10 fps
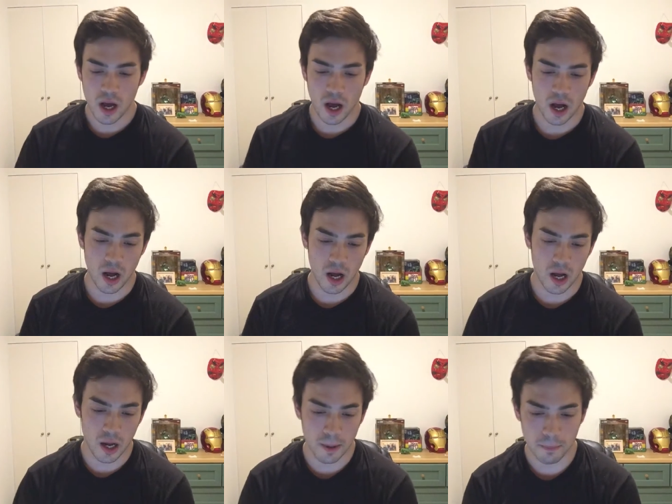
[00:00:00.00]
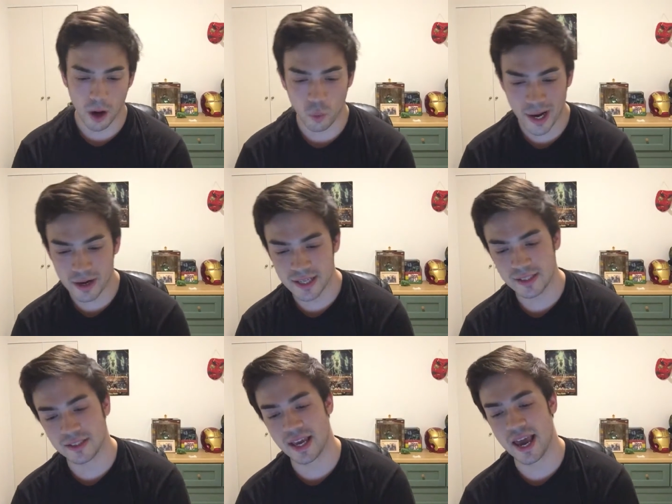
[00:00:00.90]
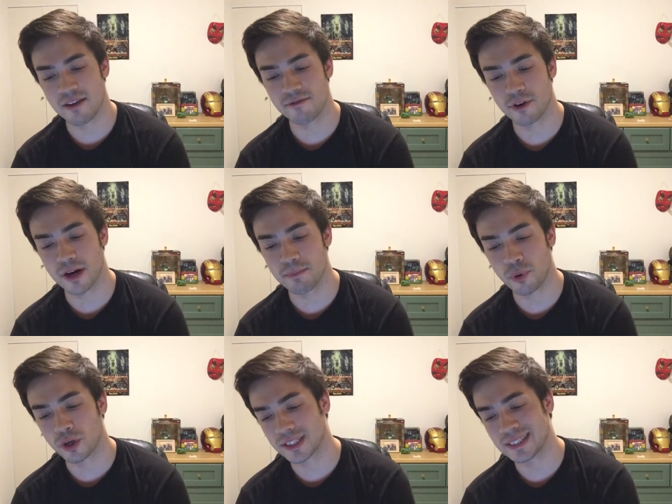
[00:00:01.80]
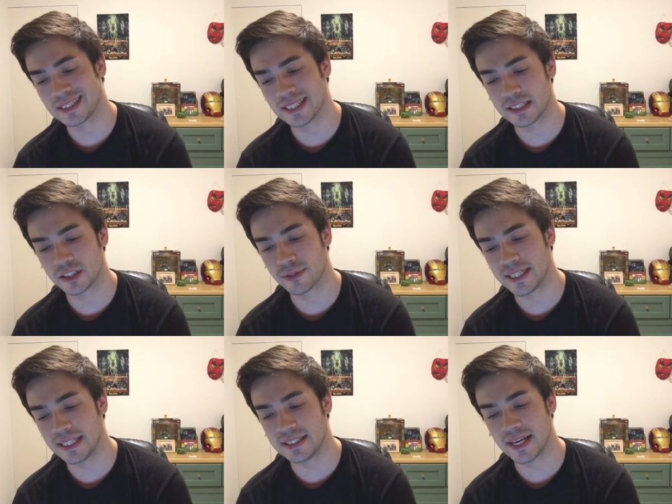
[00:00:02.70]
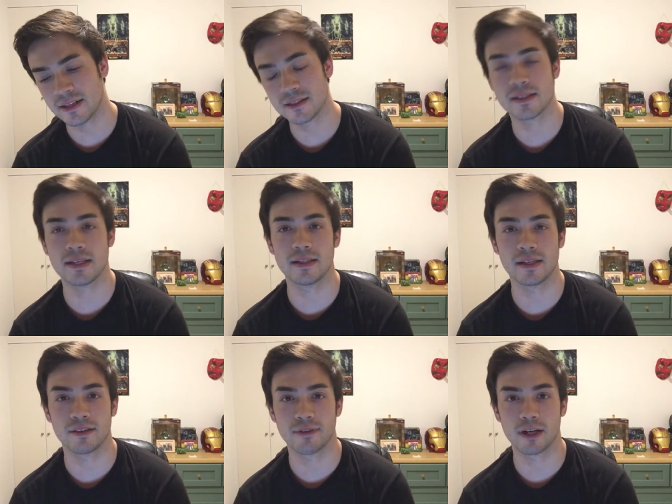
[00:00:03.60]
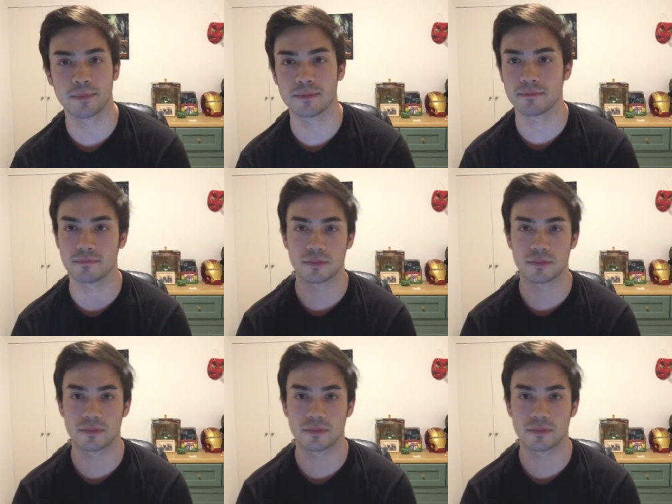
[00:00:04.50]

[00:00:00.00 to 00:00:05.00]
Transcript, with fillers: Um, awareness, scan for important sensory details in the environment.